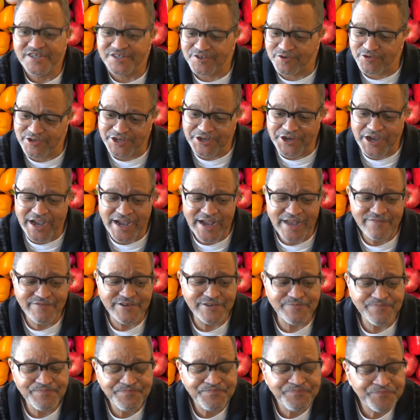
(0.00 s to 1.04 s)
So there you have
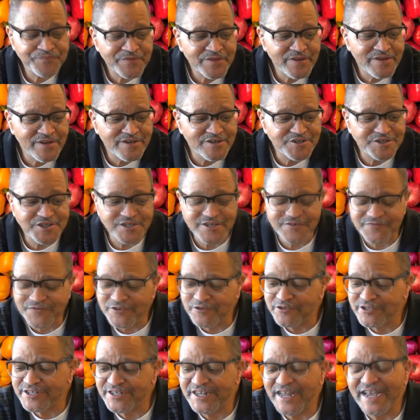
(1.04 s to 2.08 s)
it. Just a
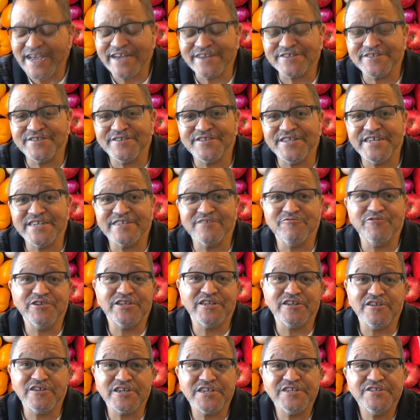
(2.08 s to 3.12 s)
few snacks and things that we
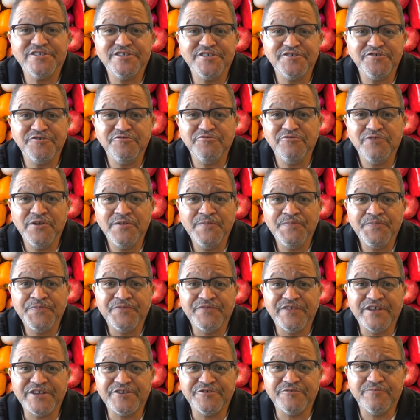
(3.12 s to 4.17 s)
can look into
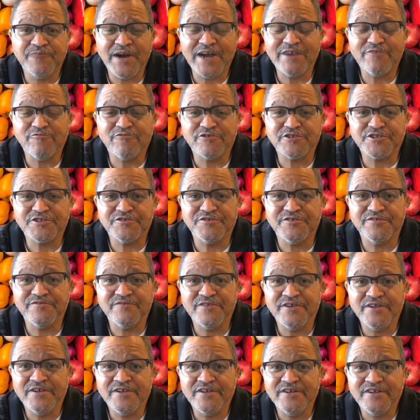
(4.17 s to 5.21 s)
that you might want to
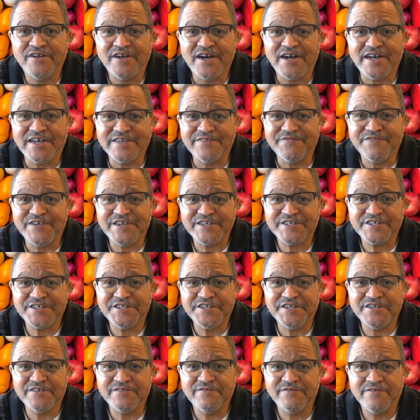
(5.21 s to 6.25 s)
invest
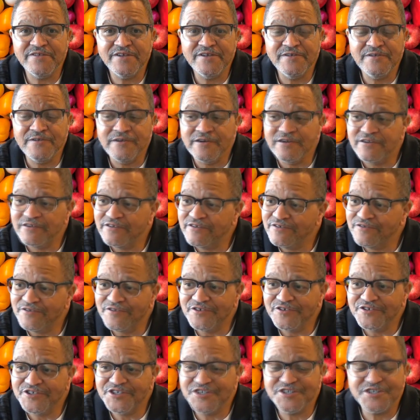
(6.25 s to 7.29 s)
in,
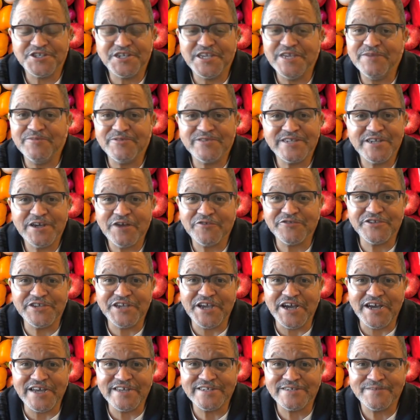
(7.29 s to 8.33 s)
just to keep us
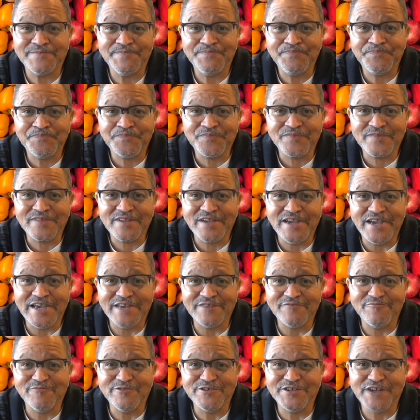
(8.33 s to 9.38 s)
healthy, guys.
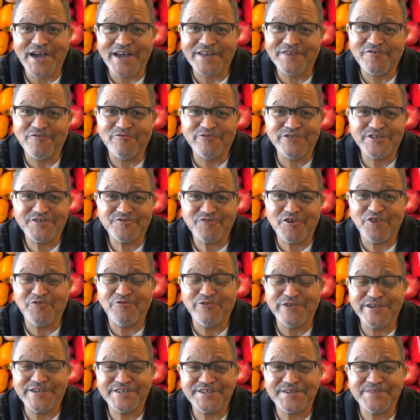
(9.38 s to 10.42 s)
And I know we struggle
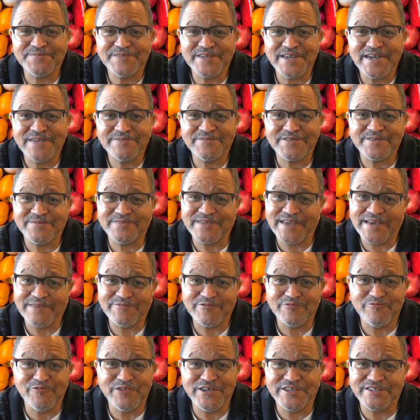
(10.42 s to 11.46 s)
with it sometimes. Sometimes
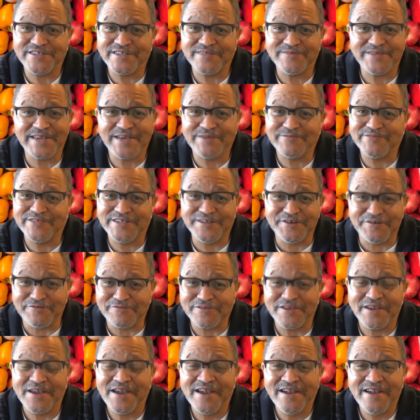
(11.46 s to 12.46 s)
we win, sometimes we don't.